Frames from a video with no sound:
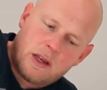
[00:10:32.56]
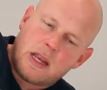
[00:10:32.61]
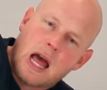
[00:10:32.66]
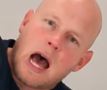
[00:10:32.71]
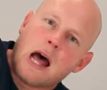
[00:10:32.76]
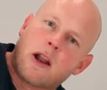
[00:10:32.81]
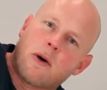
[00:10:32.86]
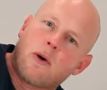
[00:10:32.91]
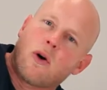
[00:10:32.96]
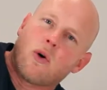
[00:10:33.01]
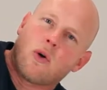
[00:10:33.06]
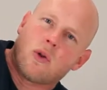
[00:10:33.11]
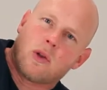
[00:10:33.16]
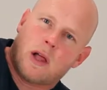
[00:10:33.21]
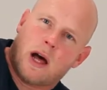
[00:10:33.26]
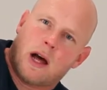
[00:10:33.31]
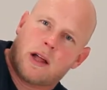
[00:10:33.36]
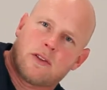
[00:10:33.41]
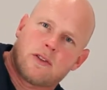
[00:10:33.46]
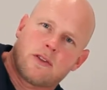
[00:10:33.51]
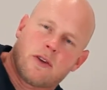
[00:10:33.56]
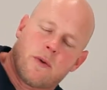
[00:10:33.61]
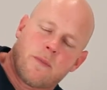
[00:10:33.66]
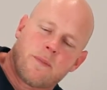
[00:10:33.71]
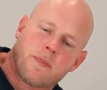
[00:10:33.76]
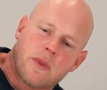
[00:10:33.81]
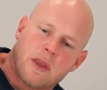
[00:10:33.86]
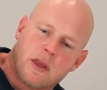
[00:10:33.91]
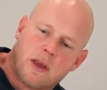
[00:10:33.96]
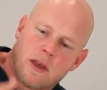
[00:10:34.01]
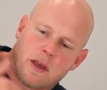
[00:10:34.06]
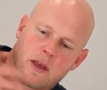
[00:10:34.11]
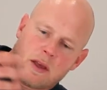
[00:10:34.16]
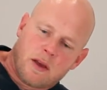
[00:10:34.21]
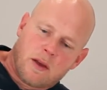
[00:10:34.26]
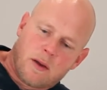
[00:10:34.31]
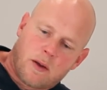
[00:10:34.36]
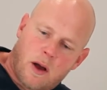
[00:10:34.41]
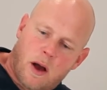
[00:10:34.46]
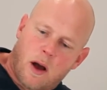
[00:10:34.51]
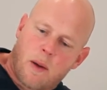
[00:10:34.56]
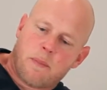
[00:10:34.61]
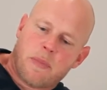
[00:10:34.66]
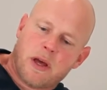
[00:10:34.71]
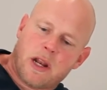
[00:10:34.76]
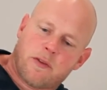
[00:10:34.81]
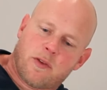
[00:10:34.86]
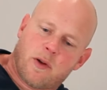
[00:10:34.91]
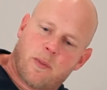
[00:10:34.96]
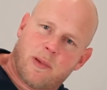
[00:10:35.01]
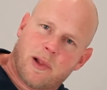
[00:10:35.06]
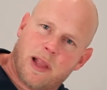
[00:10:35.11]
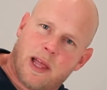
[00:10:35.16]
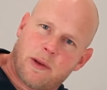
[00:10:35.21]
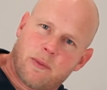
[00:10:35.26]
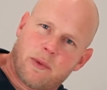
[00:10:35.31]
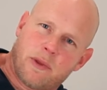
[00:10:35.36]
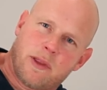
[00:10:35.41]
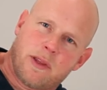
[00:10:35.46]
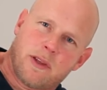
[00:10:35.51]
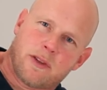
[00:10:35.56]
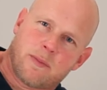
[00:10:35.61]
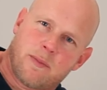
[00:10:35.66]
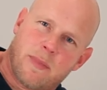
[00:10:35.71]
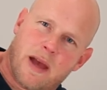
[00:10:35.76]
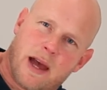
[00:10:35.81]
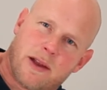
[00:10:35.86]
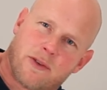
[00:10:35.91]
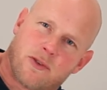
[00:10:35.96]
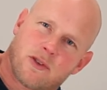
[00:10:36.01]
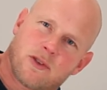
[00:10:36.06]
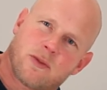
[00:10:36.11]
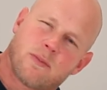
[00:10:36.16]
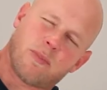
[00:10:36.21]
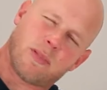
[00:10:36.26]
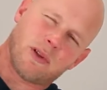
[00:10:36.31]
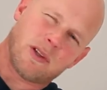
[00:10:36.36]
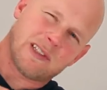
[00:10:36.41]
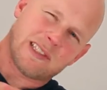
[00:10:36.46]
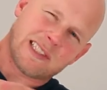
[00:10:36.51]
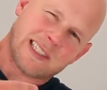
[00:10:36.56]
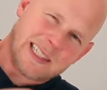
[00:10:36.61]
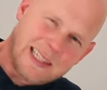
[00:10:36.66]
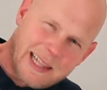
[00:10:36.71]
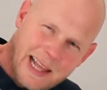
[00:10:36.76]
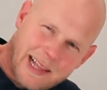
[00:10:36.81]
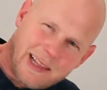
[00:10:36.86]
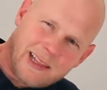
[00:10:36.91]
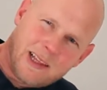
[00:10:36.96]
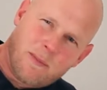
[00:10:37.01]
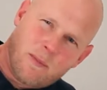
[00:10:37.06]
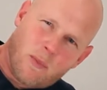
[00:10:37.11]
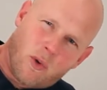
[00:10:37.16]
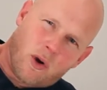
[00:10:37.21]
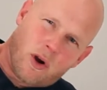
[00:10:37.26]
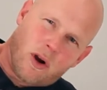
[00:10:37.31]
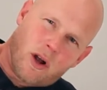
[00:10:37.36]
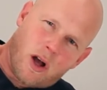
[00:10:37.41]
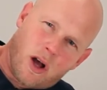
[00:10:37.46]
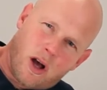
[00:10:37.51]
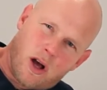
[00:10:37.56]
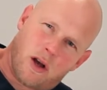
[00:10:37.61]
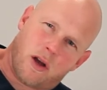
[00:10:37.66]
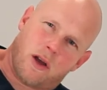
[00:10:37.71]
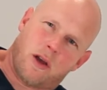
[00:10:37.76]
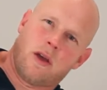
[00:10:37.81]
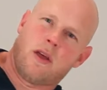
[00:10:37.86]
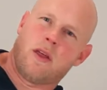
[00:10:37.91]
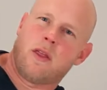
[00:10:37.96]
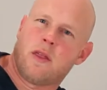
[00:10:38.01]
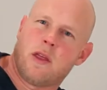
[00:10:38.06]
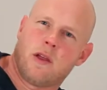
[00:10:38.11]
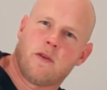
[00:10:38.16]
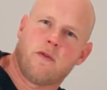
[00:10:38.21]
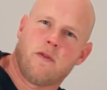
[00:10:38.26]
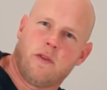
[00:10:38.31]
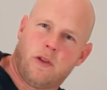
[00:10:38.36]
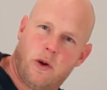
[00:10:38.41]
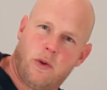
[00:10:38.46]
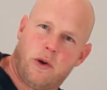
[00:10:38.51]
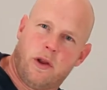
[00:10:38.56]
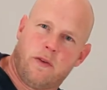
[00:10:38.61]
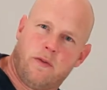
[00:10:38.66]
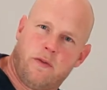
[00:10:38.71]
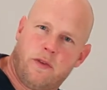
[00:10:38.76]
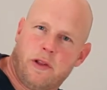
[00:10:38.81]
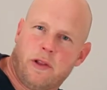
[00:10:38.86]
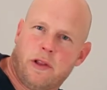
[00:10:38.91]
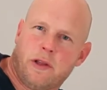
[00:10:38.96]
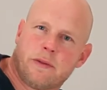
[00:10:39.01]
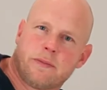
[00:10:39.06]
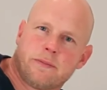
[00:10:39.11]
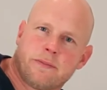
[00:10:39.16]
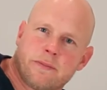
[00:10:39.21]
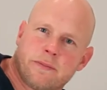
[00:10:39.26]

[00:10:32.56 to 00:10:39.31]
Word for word: not a whole lot. So a bit of a blend with this mattress, but slightly more hug than floating feeling.